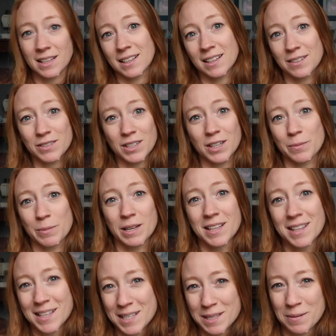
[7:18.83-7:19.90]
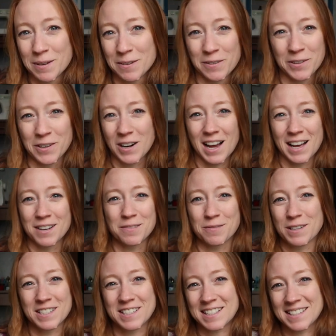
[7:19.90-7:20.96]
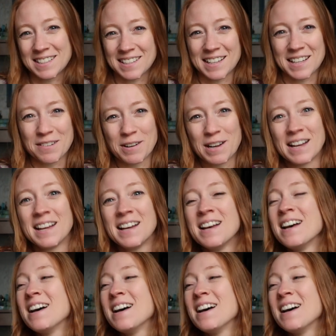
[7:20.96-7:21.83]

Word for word: I think I've talked about this before. I don't wear jeans anyway.